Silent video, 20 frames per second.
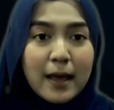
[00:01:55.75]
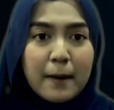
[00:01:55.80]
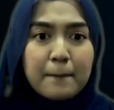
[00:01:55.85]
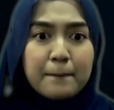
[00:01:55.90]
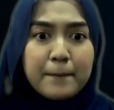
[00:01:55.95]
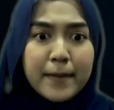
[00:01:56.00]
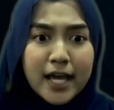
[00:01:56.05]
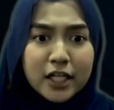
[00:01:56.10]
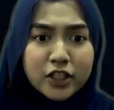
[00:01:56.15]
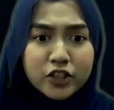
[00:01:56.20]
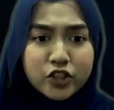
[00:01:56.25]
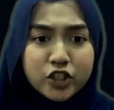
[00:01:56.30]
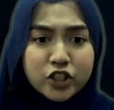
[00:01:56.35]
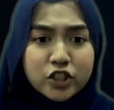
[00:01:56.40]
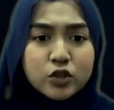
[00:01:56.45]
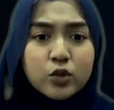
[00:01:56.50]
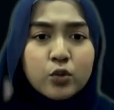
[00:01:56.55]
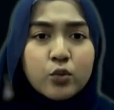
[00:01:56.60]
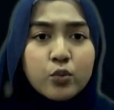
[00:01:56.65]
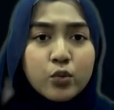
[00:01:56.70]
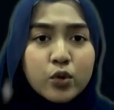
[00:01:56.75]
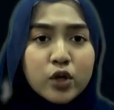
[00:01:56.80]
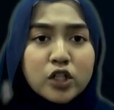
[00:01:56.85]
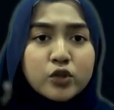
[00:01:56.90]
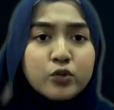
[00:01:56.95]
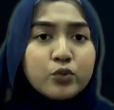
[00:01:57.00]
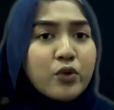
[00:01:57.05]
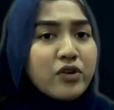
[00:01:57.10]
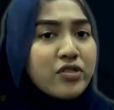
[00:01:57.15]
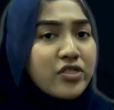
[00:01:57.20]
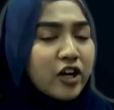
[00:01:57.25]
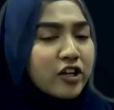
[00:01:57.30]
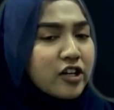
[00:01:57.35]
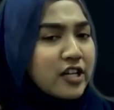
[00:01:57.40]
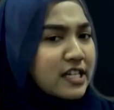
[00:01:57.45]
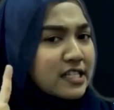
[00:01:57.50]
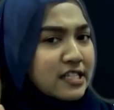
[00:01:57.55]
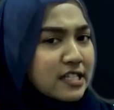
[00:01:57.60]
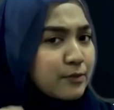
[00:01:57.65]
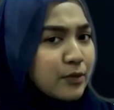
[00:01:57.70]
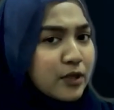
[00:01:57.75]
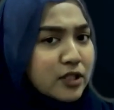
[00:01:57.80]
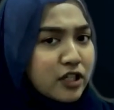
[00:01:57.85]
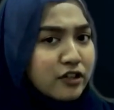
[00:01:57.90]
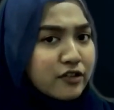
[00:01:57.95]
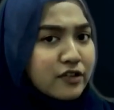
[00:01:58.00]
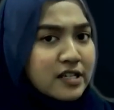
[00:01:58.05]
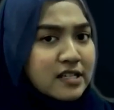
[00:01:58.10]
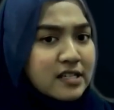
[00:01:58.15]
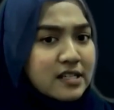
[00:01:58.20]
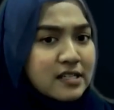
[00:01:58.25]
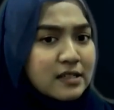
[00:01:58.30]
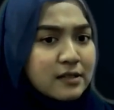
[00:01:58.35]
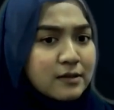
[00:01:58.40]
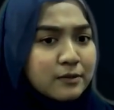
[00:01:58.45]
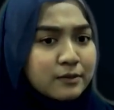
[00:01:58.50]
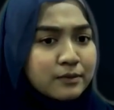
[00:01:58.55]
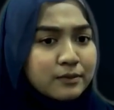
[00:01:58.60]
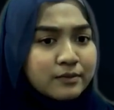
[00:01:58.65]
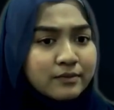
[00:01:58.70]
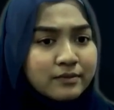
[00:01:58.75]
Imagine the world without intermediaries.